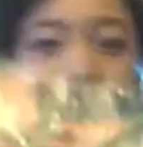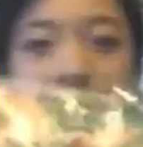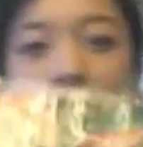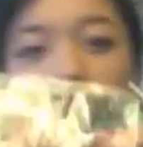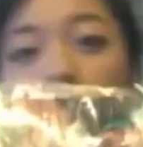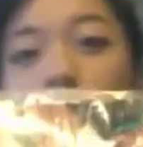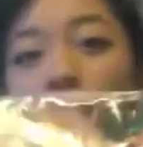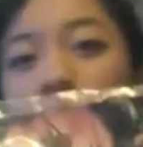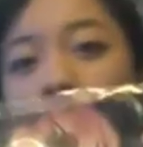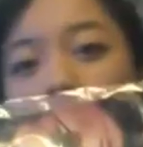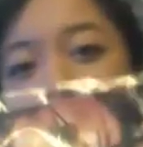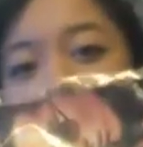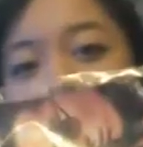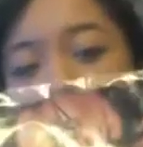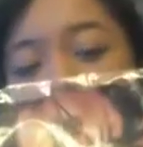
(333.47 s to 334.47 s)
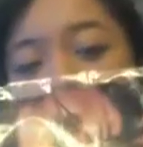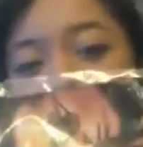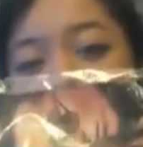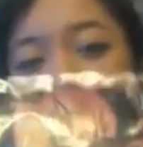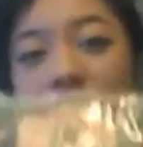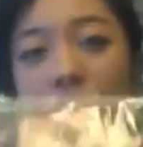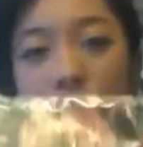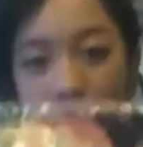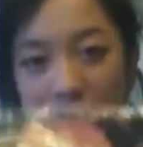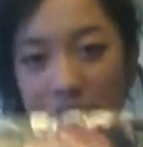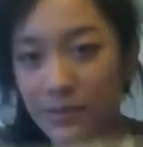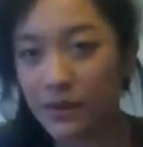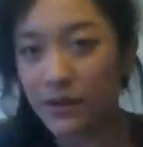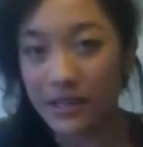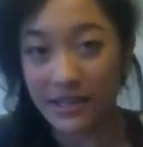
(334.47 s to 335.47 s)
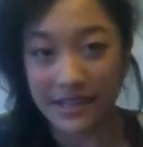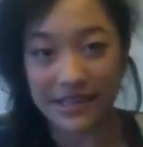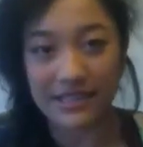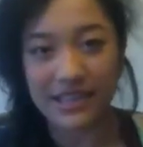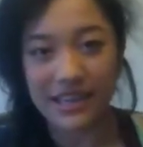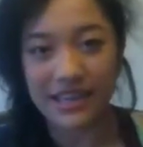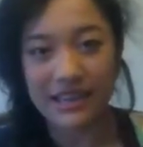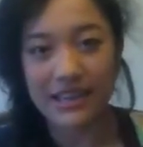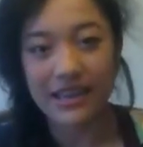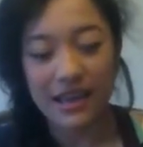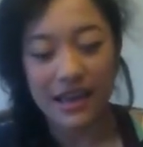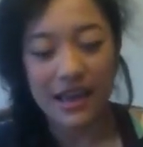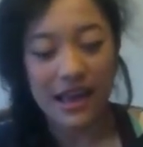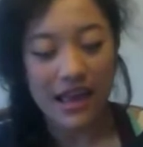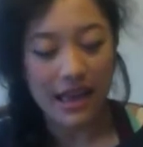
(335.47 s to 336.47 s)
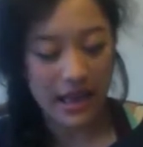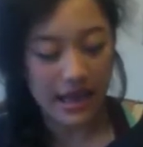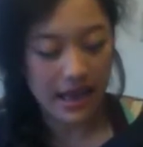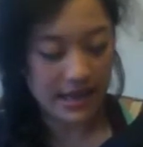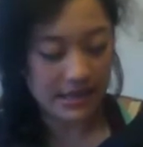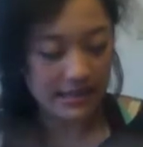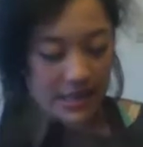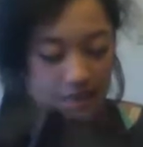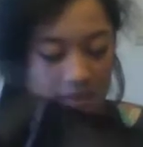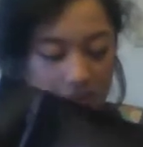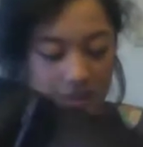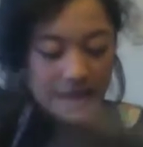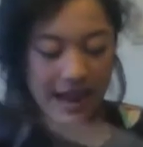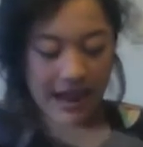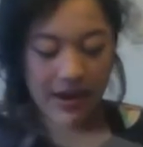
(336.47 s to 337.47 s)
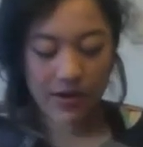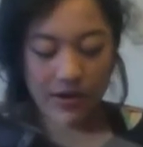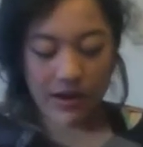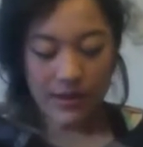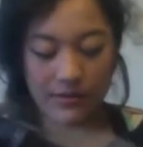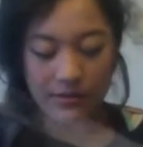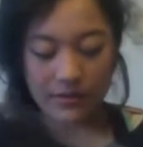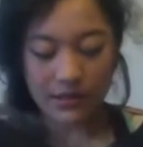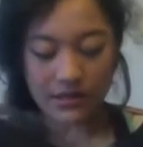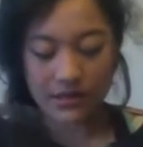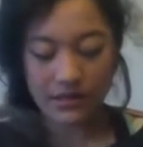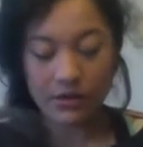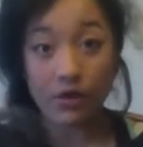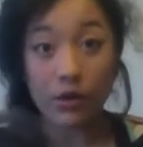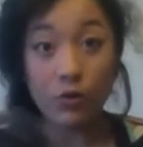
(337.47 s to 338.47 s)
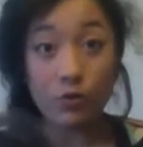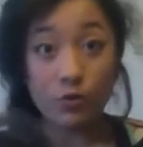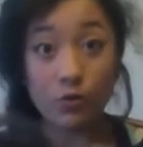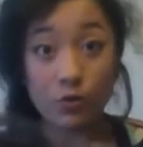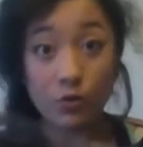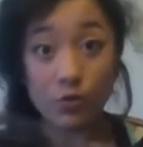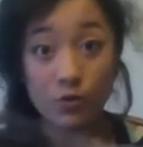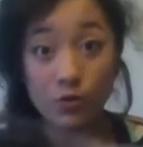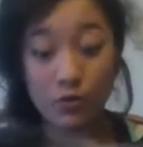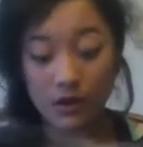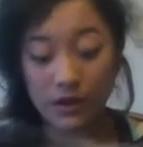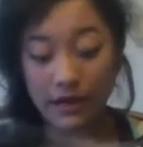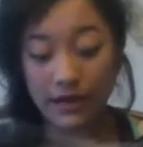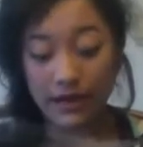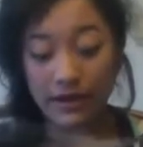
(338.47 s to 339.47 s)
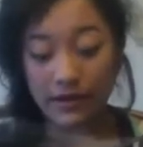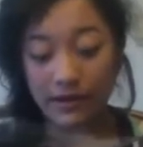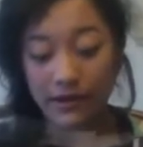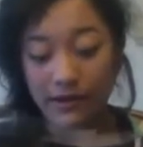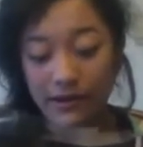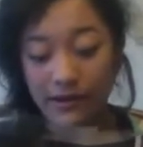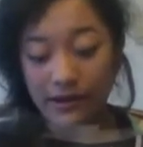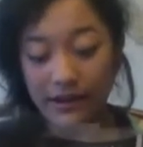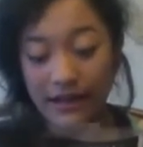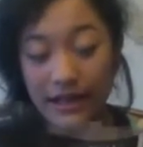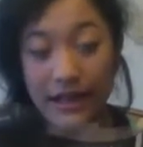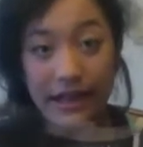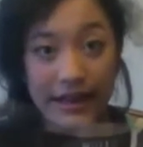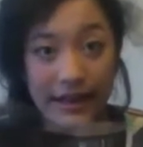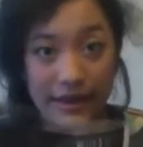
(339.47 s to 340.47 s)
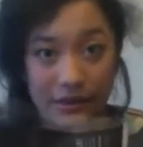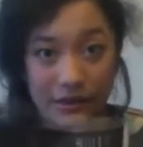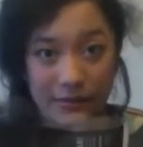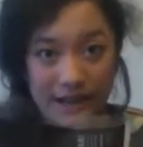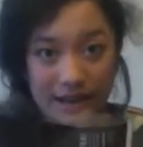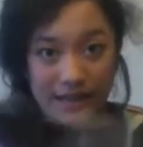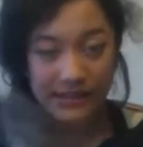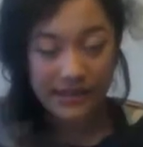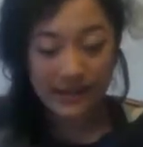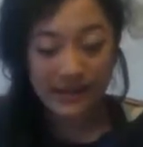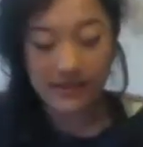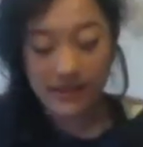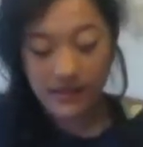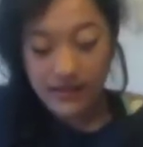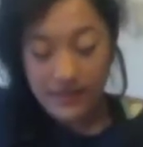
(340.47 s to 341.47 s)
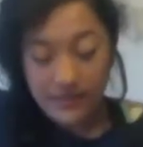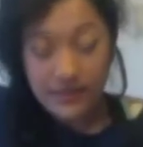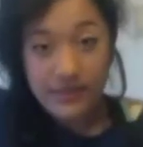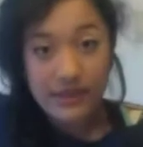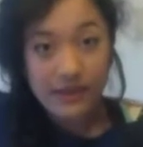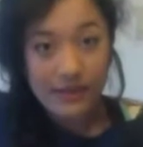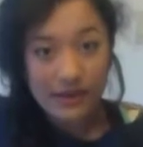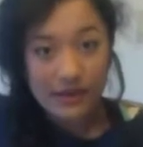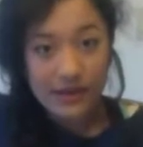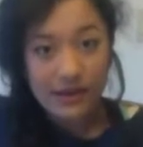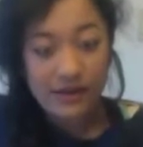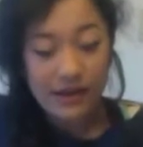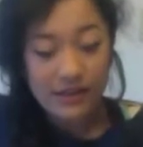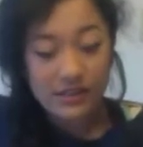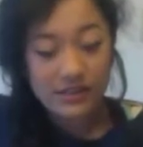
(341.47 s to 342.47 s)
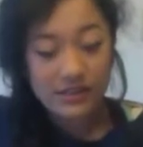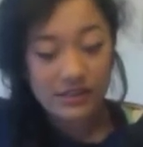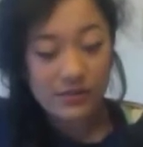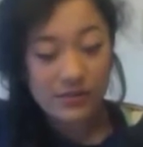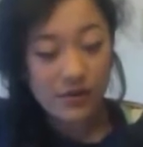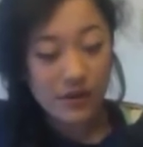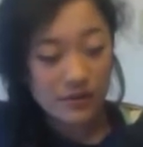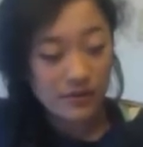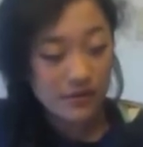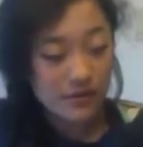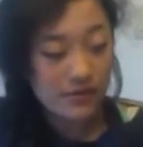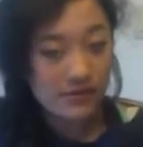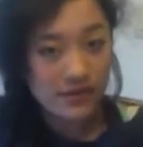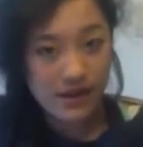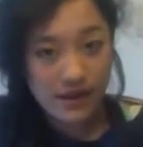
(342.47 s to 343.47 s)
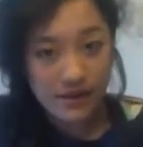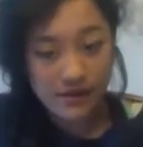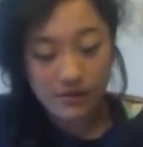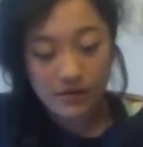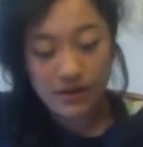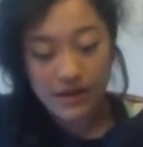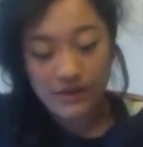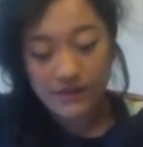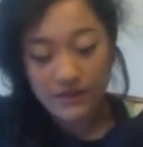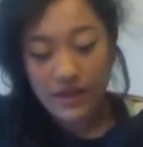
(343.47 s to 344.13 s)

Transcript: I'd hoped that it would be, but it's pretty decent. And now I'm going to show, oh, it caught on another magazine. There we go, I should probably move that out of the way.